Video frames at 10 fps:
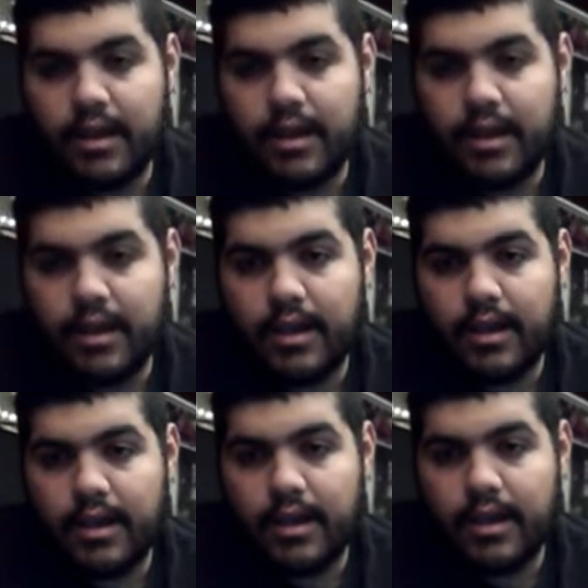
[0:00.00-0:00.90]

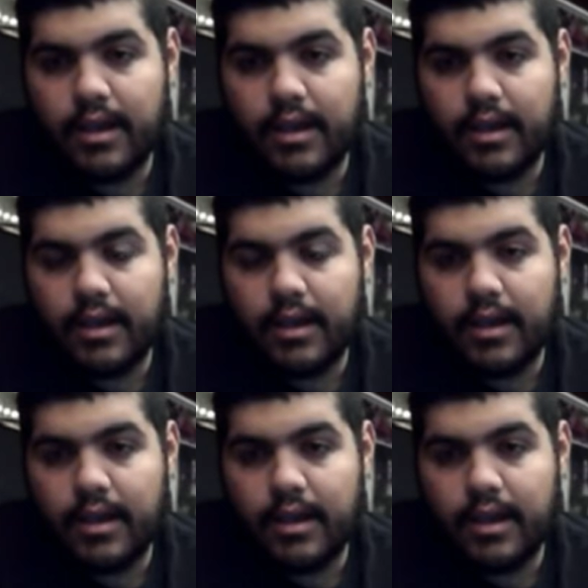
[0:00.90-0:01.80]

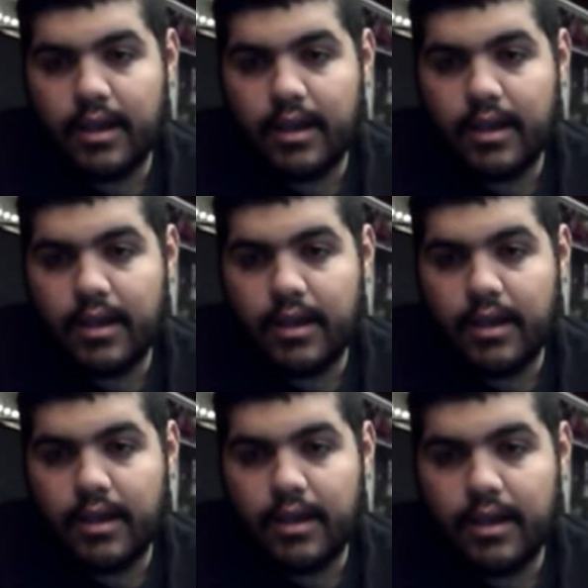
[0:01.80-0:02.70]

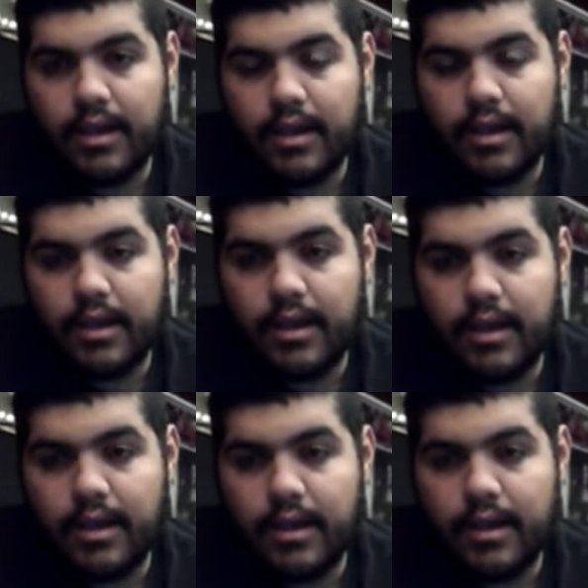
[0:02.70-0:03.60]

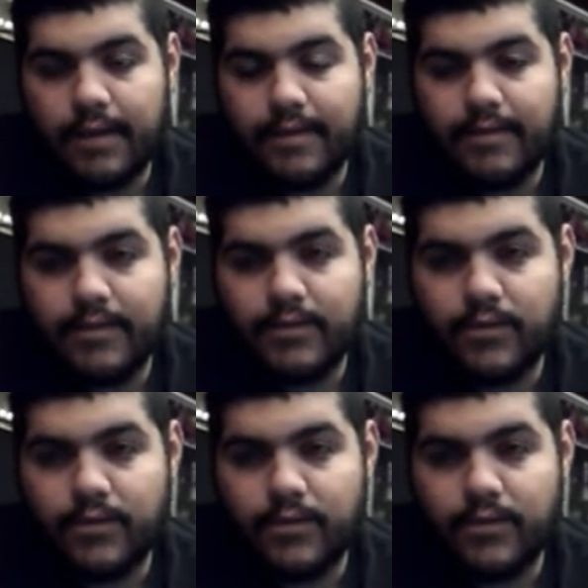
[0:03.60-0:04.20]
(not speaking)